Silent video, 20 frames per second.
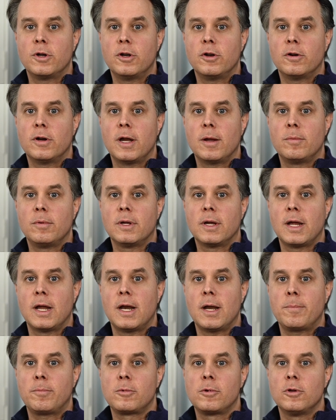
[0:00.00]
you're able to get
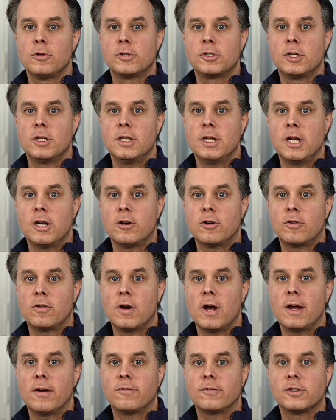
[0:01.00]
up close to the
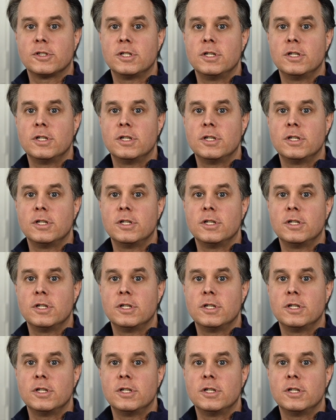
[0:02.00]
aircraft,